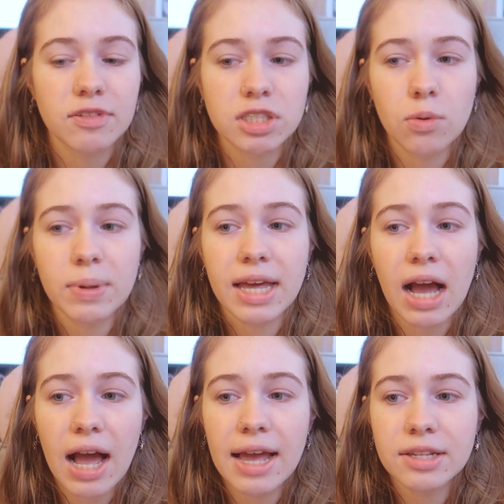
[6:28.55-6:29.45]
So
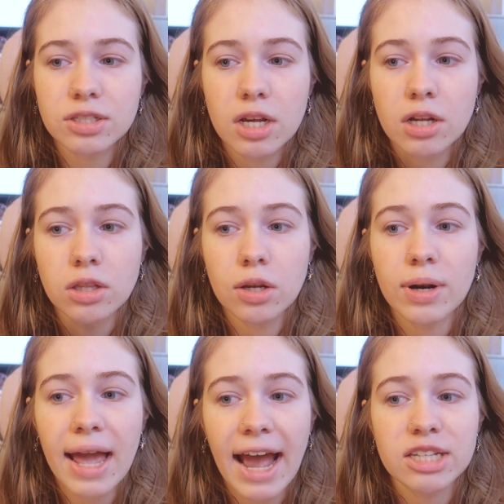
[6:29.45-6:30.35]
because
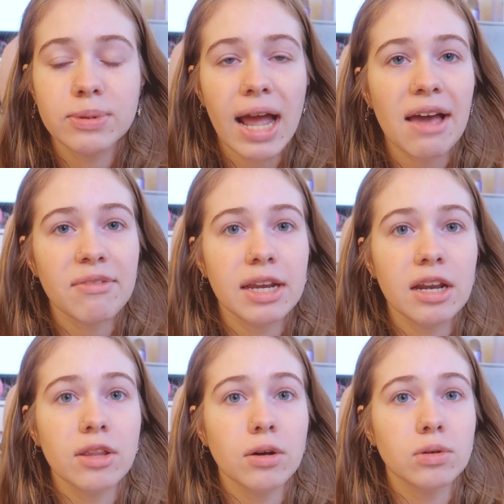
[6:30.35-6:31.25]
Luna has been having
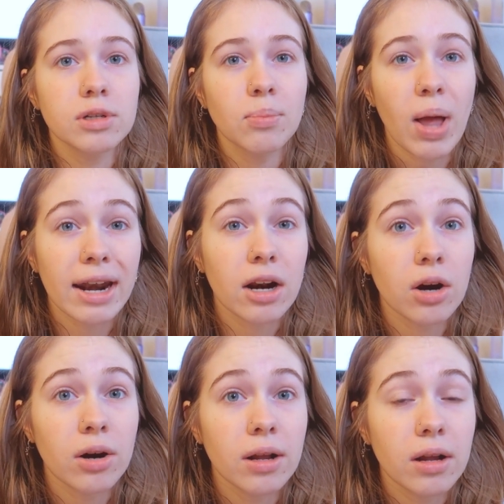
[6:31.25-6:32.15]
those
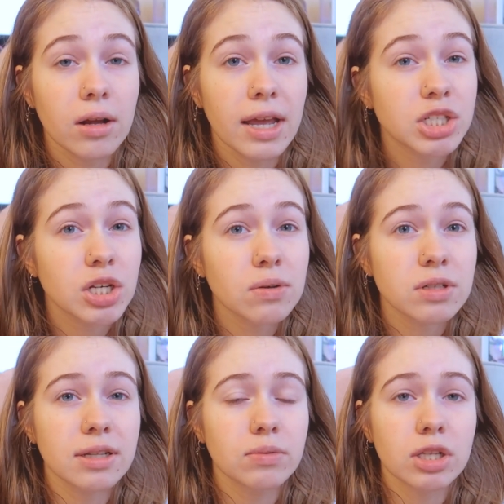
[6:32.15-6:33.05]
bladder issues
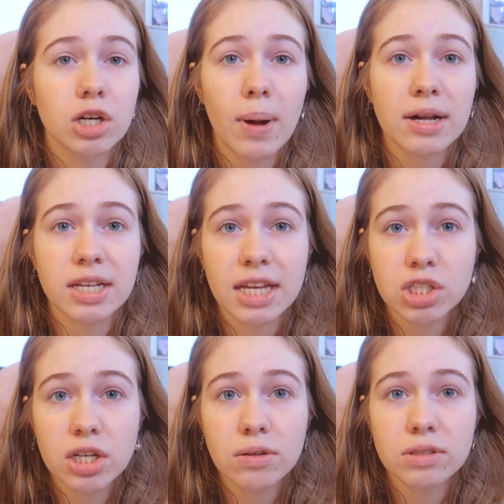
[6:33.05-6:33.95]
and those litter box
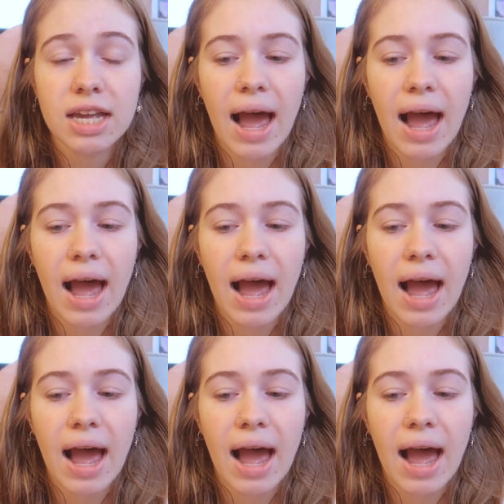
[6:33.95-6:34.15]
issues,